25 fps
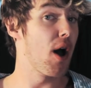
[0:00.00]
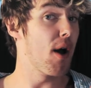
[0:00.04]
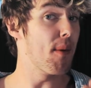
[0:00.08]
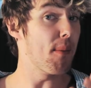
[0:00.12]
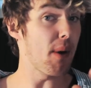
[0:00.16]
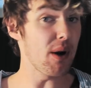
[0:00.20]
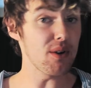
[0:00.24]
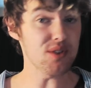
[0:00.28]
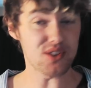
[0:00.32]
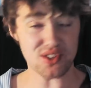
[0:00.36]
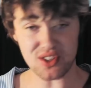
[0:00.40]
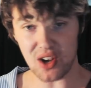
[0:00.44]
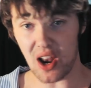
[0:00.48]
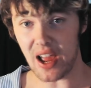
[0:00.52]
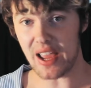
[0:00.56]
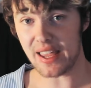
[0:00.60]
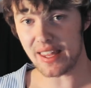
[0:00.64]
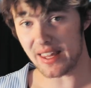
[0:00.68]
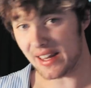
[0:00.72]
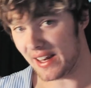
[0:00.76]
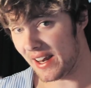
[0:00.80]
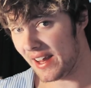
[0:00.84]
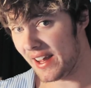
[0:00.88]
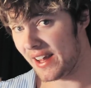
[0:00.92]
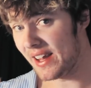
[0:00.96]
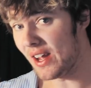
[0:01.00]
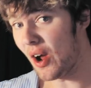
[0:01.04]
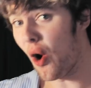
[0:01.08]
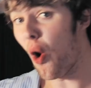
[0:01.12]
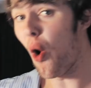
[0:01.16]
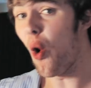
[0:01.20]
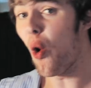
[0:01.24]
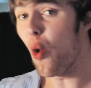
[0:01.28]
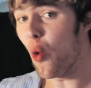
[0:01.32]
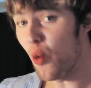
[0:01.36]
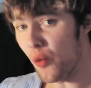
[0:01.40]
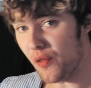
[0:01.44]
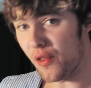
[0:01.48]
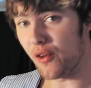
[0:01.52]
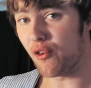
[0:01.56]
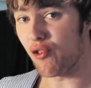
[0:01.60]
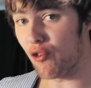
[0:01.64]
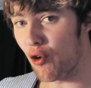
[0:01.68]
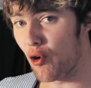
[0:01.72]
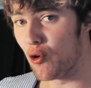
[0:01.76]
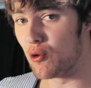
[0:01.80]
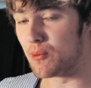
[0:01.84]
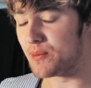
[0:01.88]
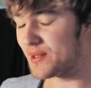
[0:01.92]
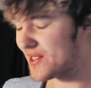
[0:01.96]
most likely all the
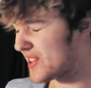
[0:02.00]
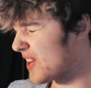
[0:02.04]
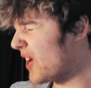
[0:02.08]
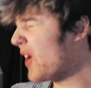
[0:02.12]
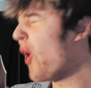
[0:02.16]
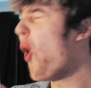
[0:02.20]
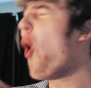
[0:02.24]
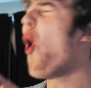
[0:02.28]
groups